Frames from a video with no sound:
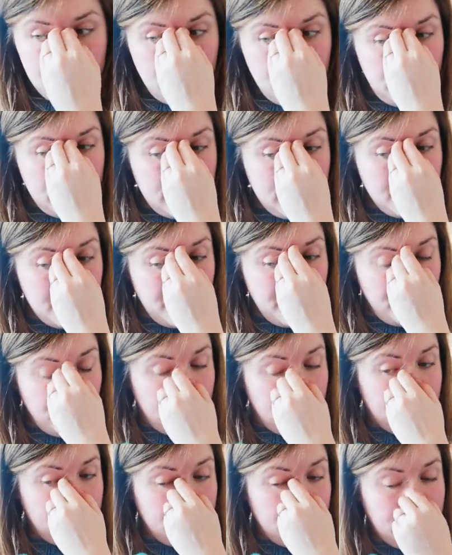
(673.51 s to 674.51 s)
So this is my
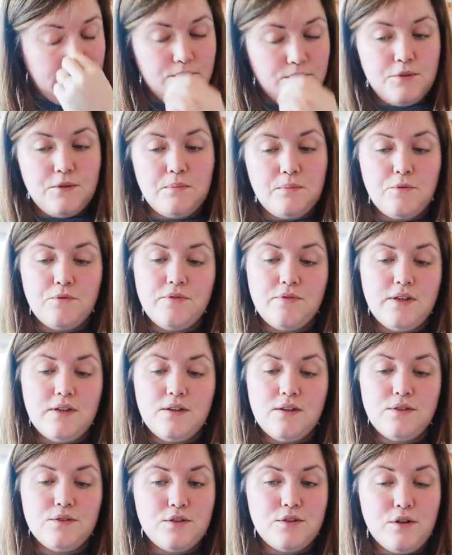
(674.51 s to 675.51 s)
first time doing
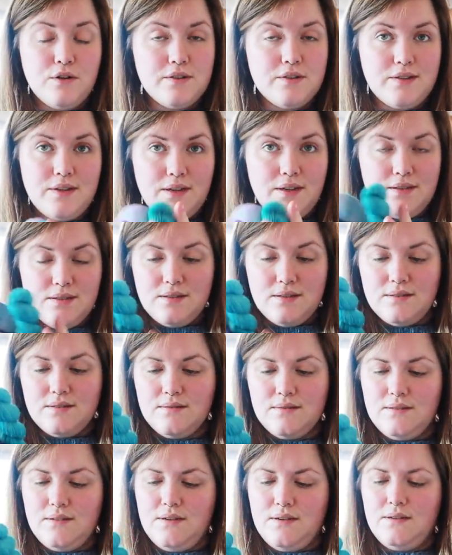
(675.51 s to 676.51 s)
merino sock
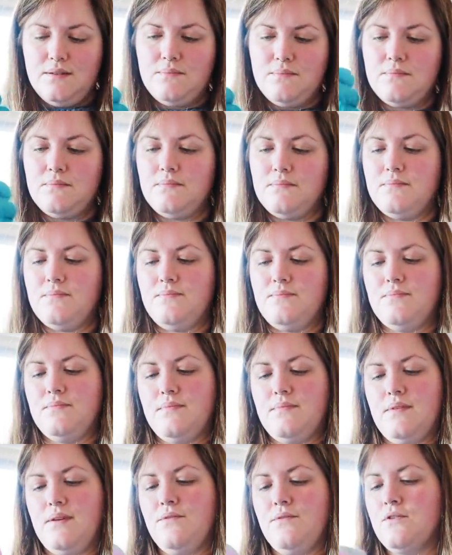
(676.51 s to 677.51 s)
sets. I've
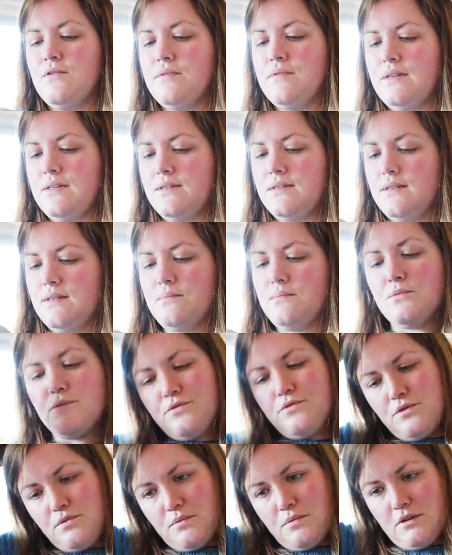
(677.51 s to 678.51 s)
not really done them
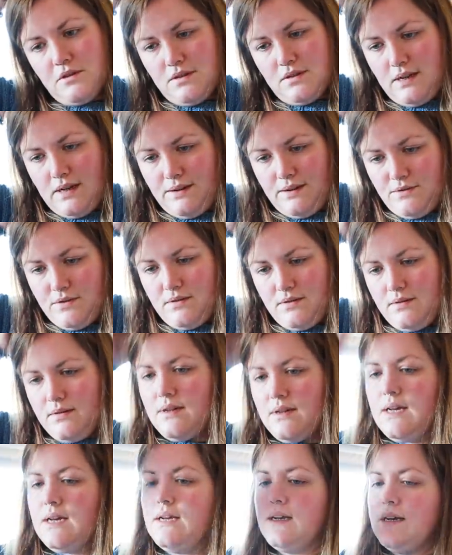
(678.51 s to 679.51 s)
before because I haven't
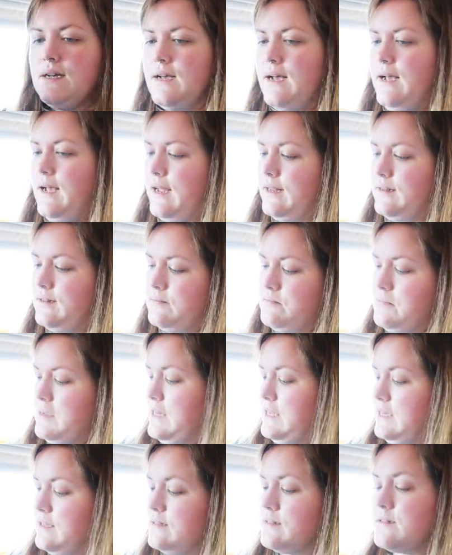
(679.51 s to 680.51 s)
had the
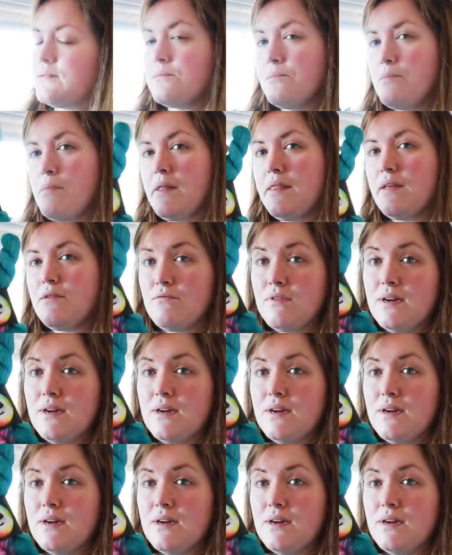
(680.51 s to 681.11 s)
minis, but they're